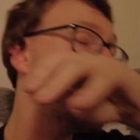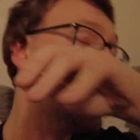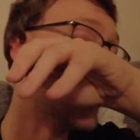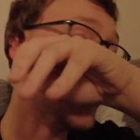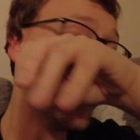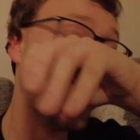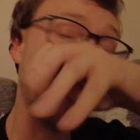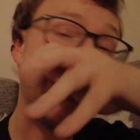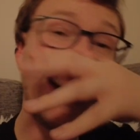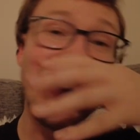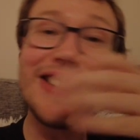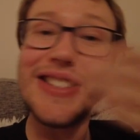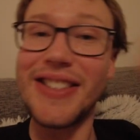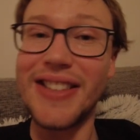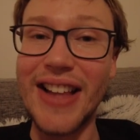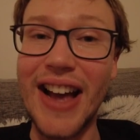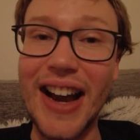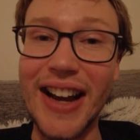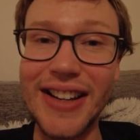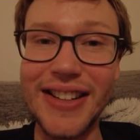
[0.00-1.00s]
So that is
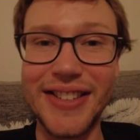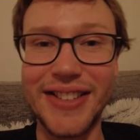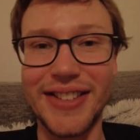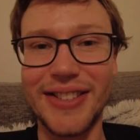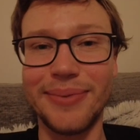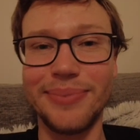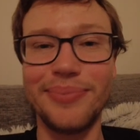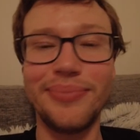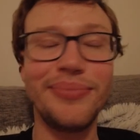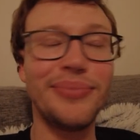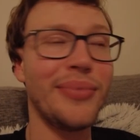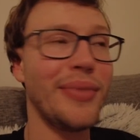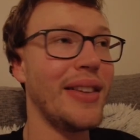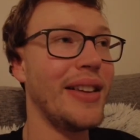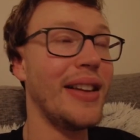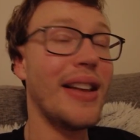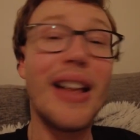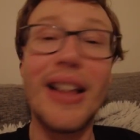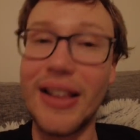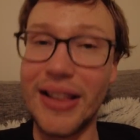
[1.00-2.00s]
nice.
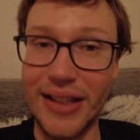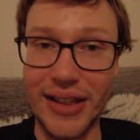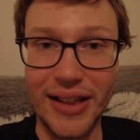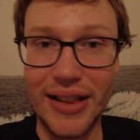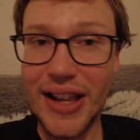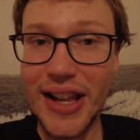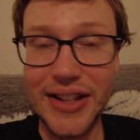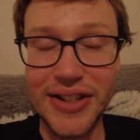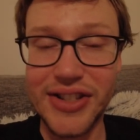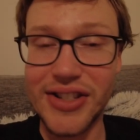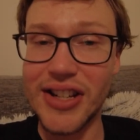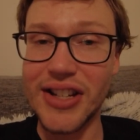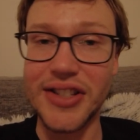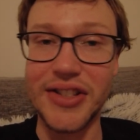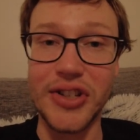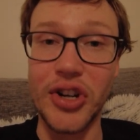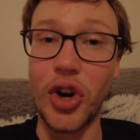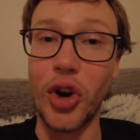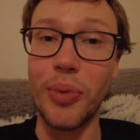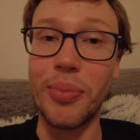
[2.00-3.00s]
Let's
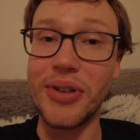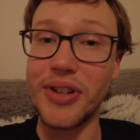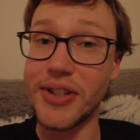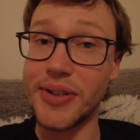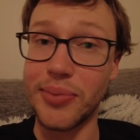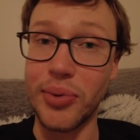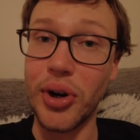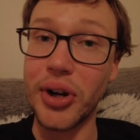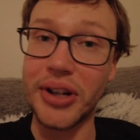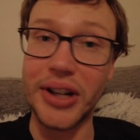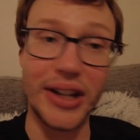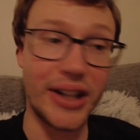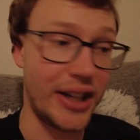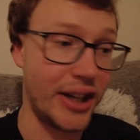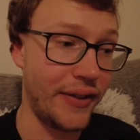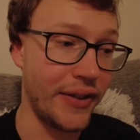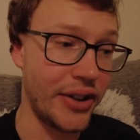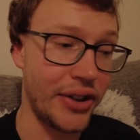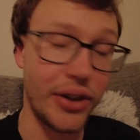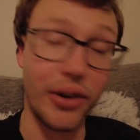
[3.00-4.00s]
just hope it is working,
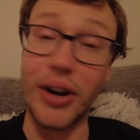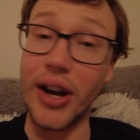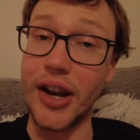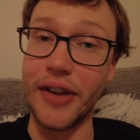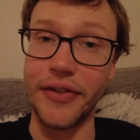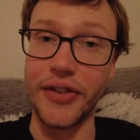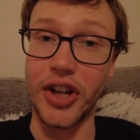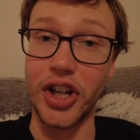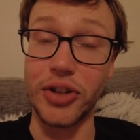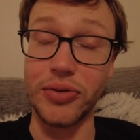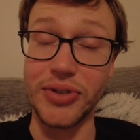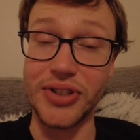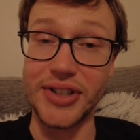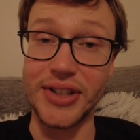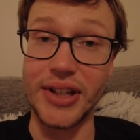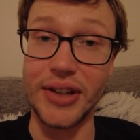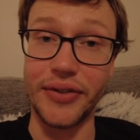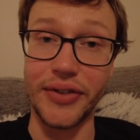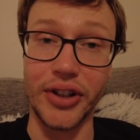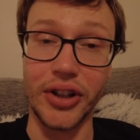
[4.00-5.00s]
even though I have not
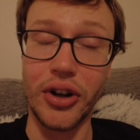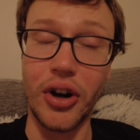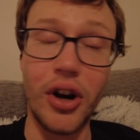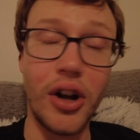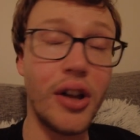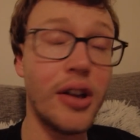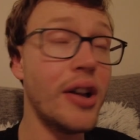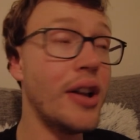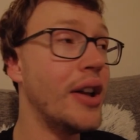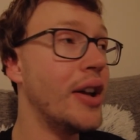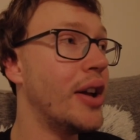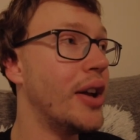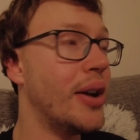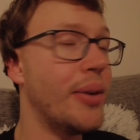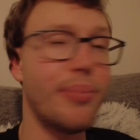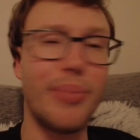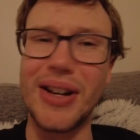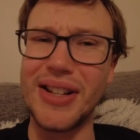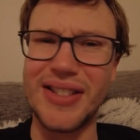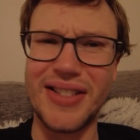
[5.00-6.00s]
received the call.
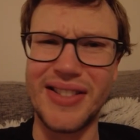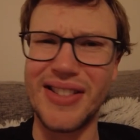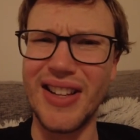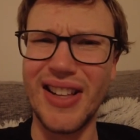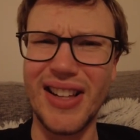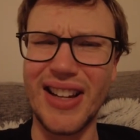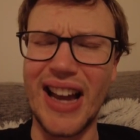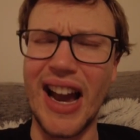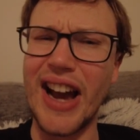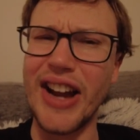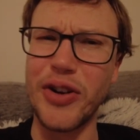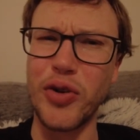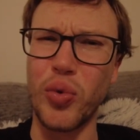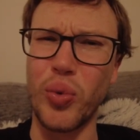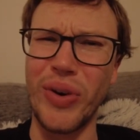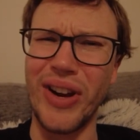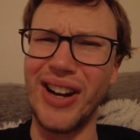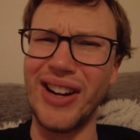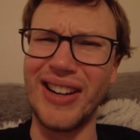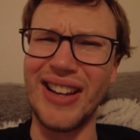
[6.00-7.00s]
But still, kind
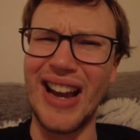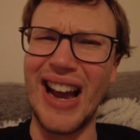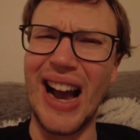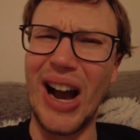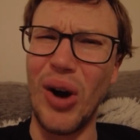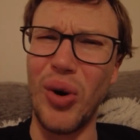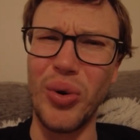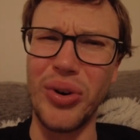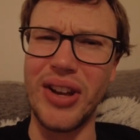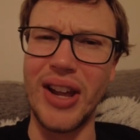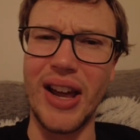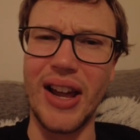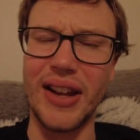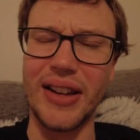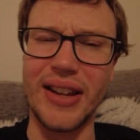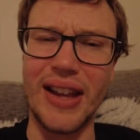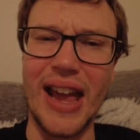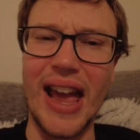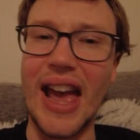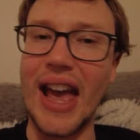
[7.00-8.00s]
of weird how
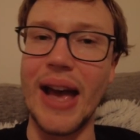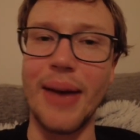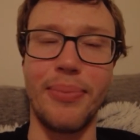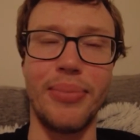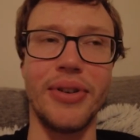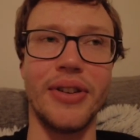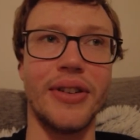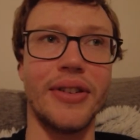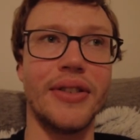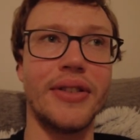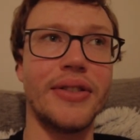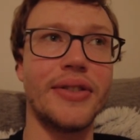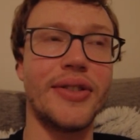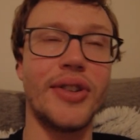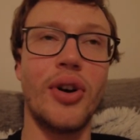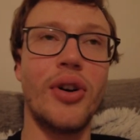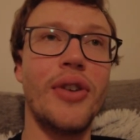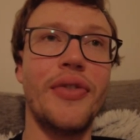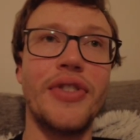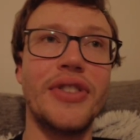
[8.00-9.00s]
that happened.
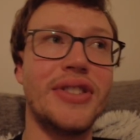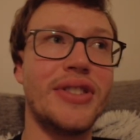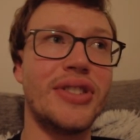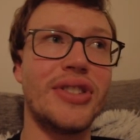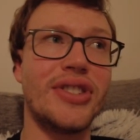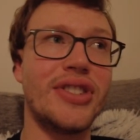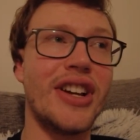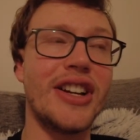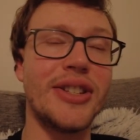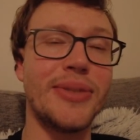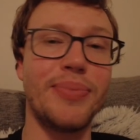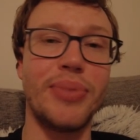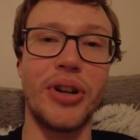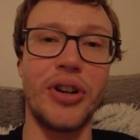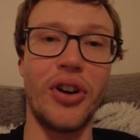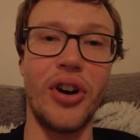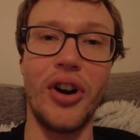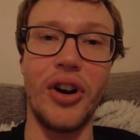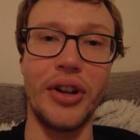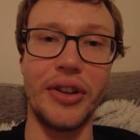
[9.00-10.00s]
So, if it's just
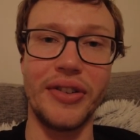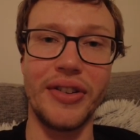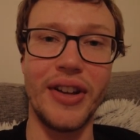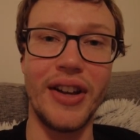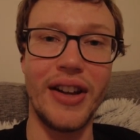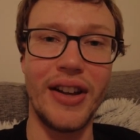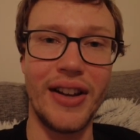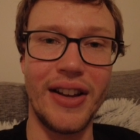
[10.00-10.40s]
because